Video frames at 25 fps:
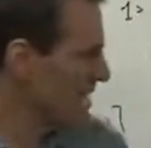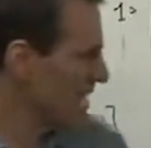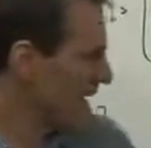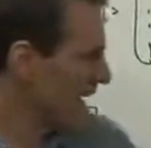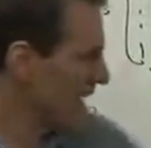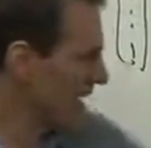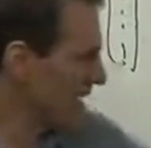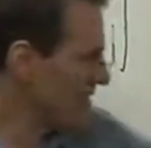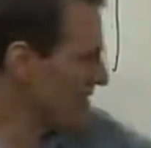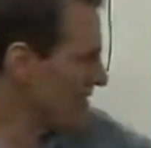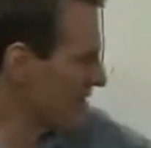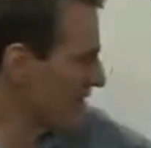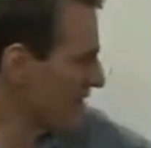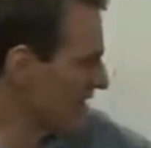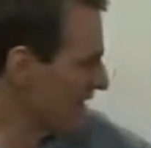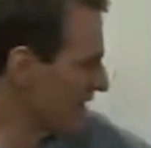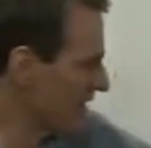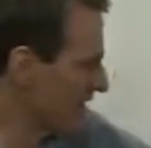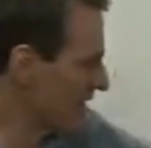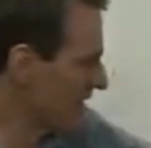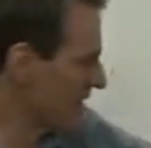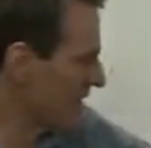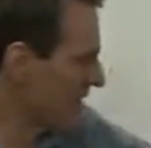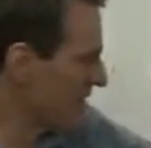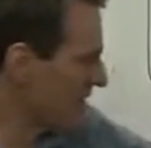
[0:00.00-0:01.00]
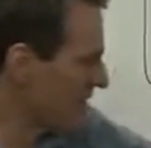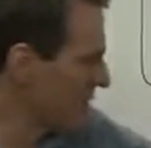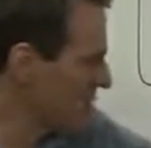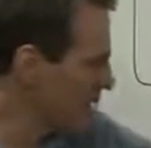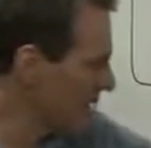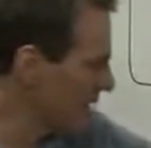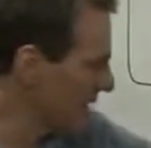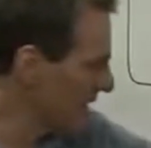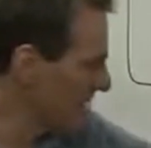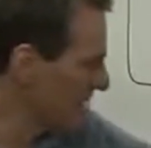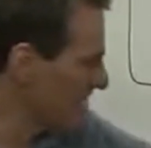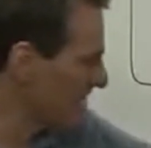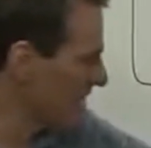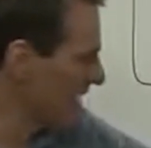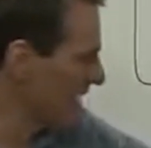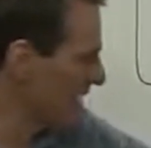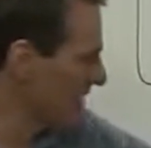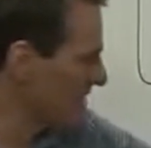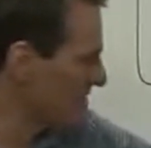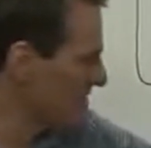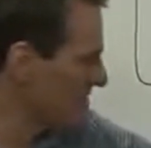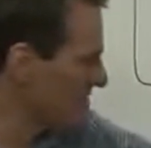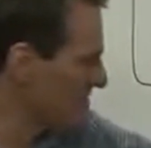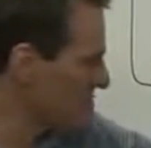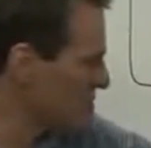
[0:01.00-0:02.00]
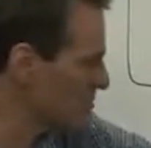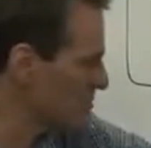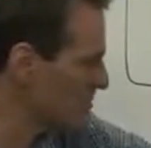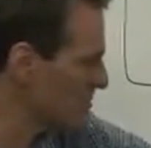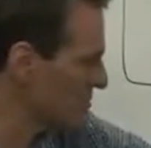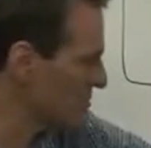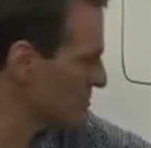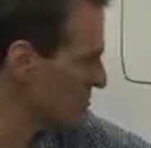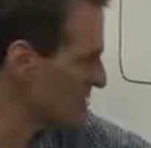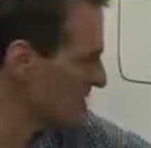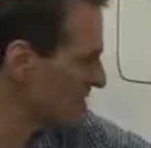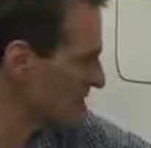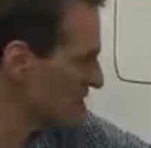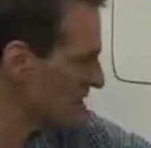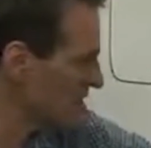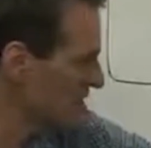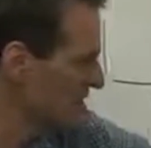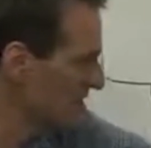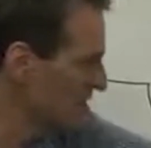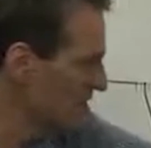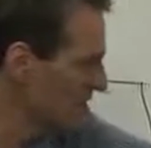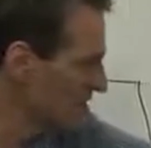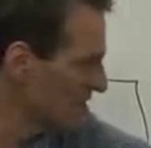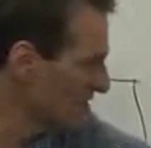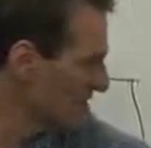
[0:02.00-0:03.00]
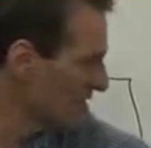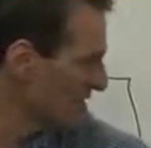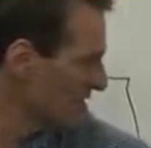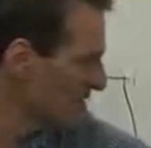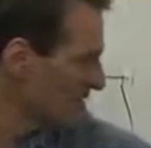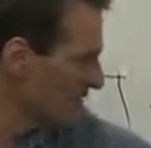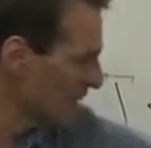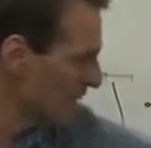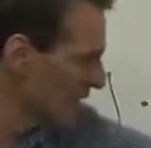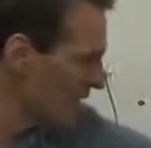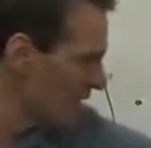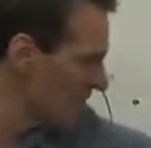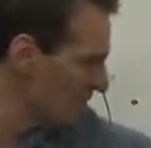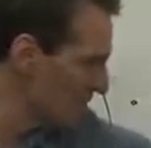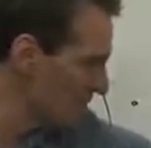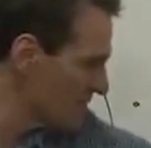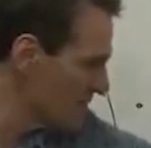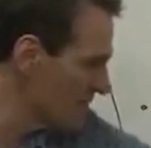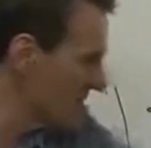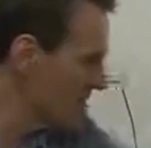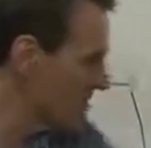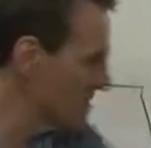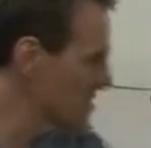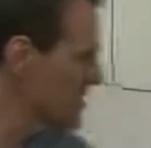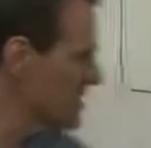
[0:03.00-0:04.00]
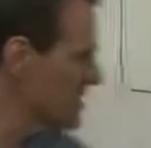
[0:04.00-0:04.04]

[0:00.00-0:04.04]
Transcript: and then expected excess return, sigma inverse